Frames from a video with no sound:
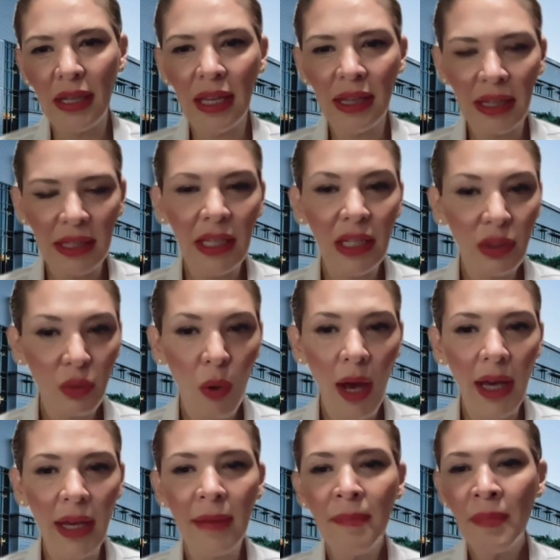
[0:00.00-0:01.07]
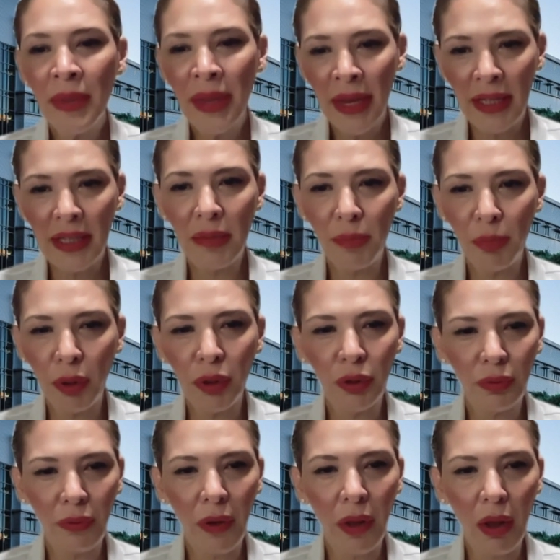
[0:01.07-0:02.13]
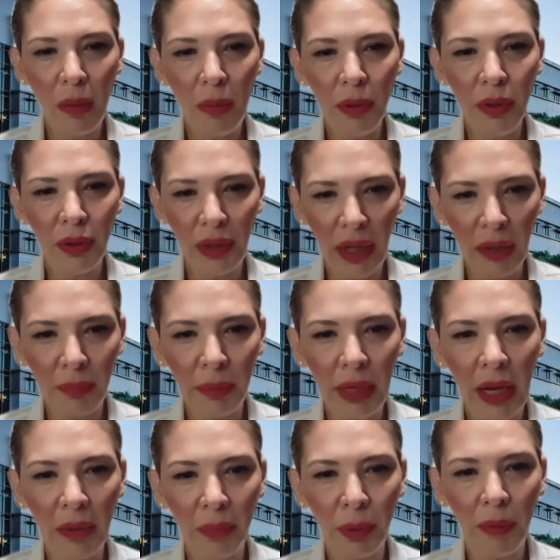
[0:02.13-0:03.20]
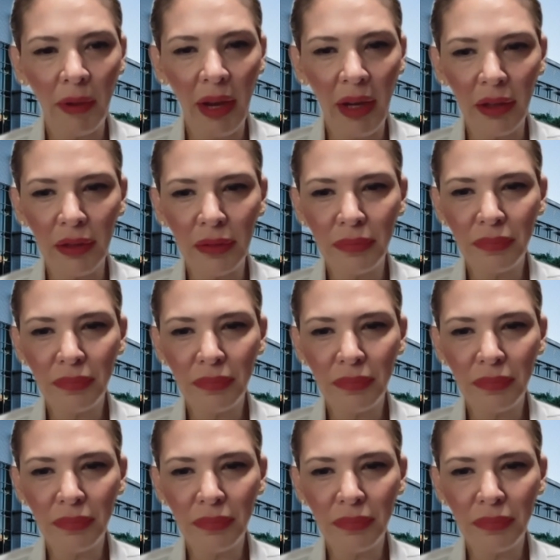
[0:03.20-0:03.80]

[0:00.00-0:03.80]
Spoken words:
And this is why it's important to follow up with your healthcare provider.